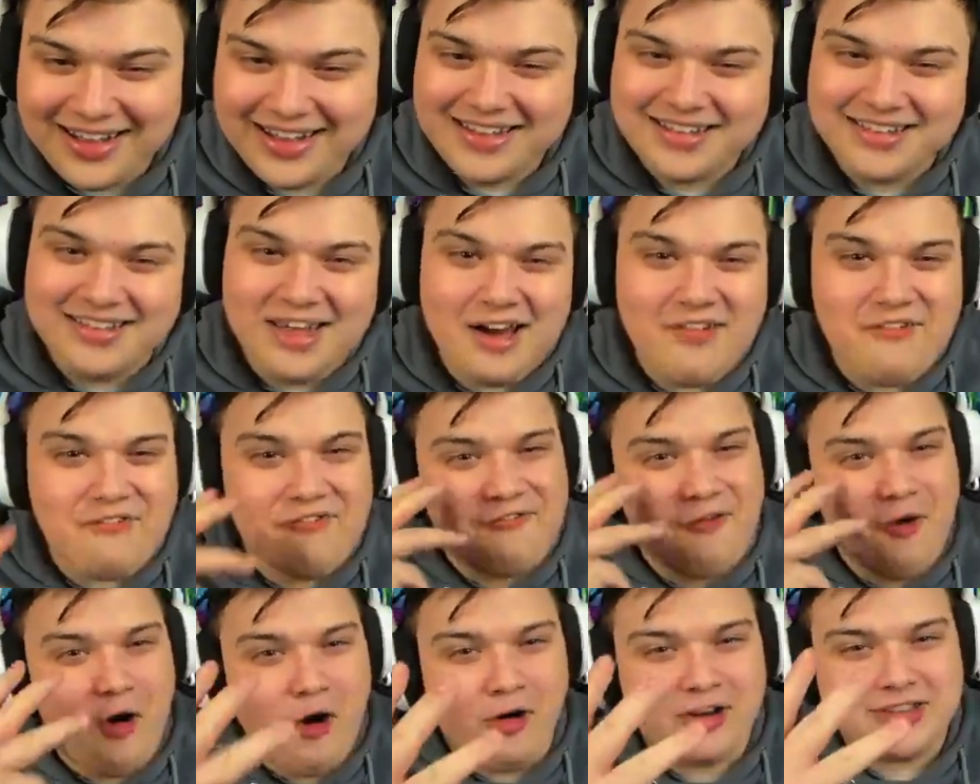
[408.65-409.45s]
The
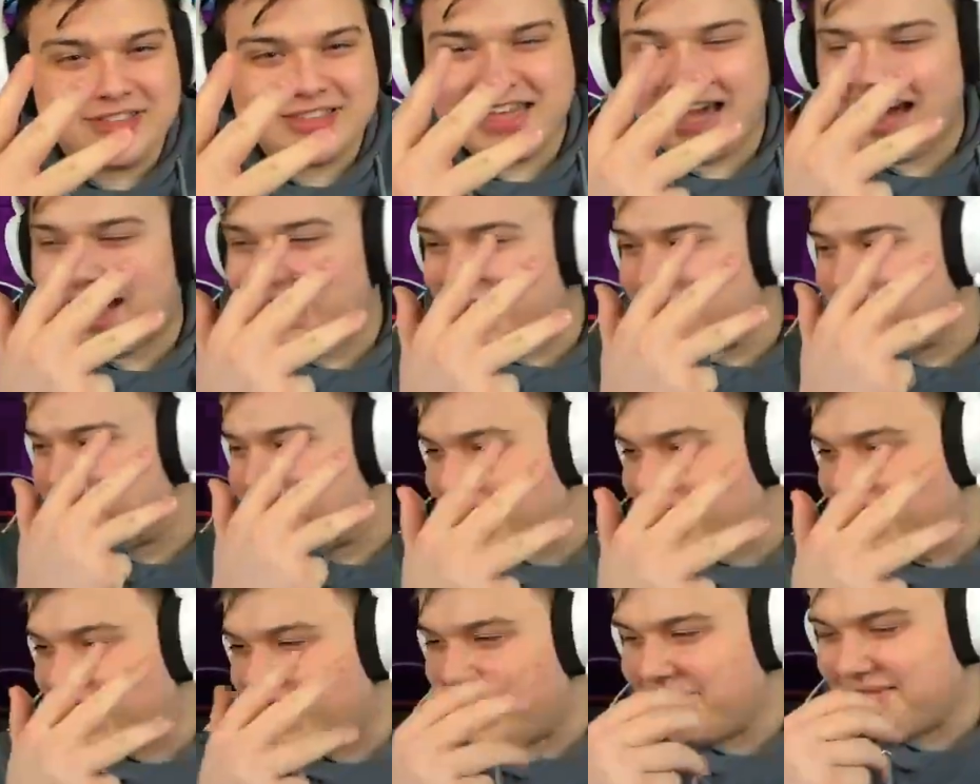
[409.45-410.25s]
four scatter
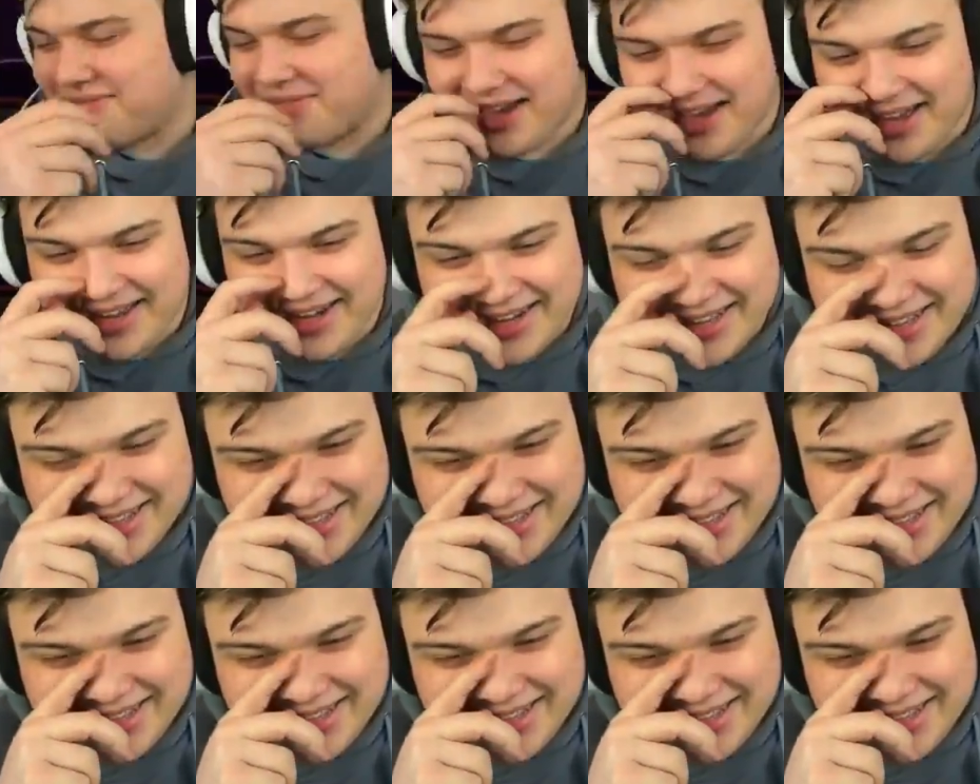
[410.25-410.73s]
pay, man.